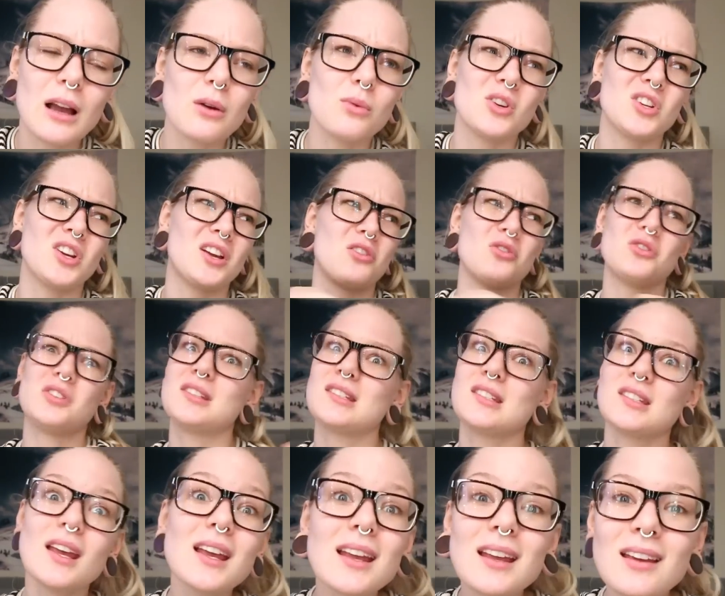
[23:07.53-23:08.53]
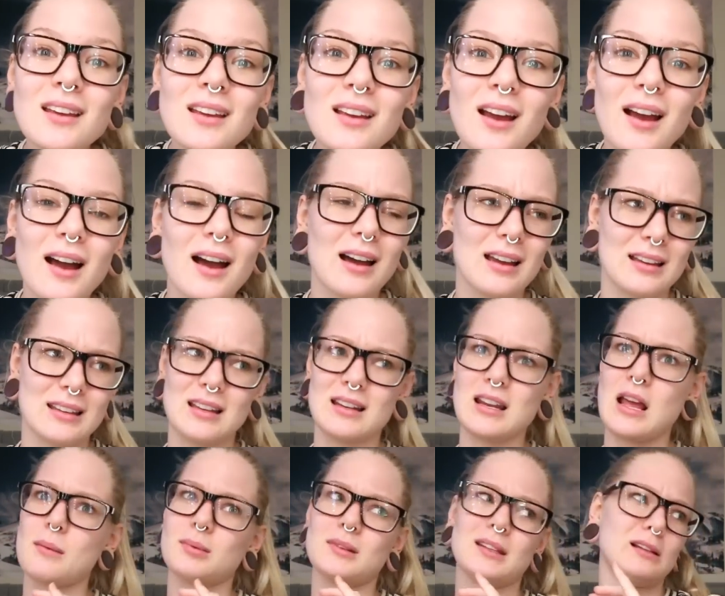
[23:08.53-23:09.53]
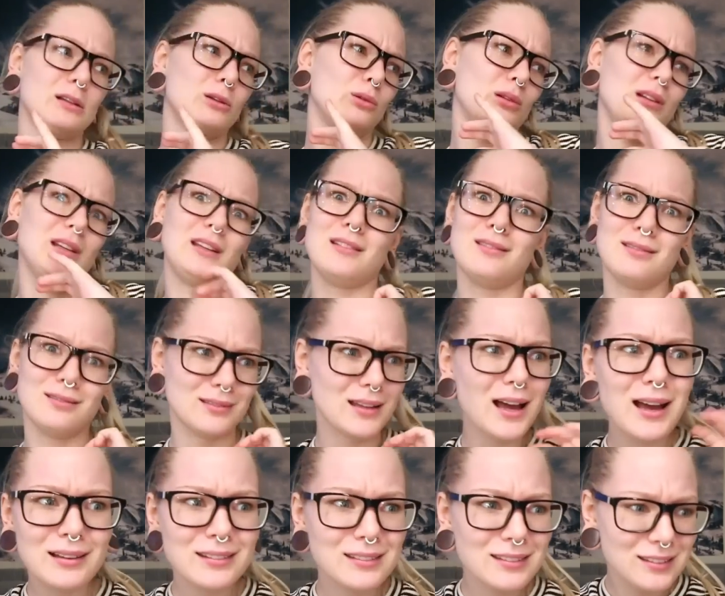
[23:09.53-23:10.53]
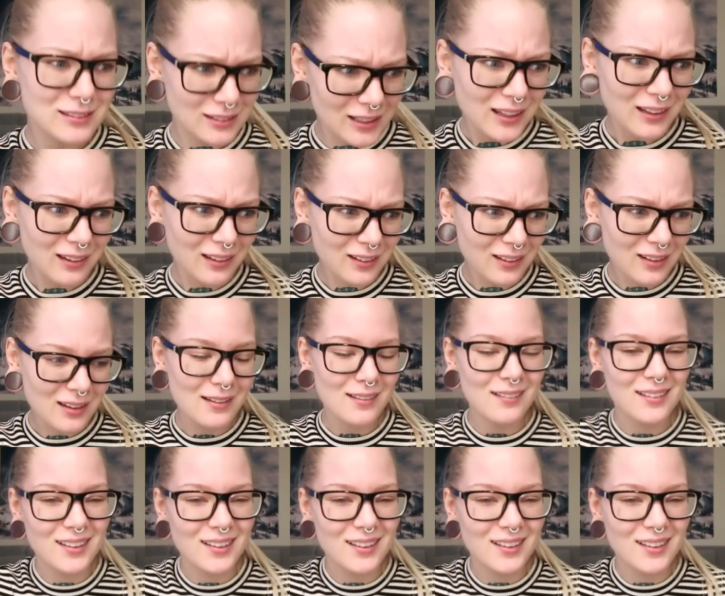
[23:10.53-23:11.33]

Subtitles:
I wish I could sing. I can absolutely not sing.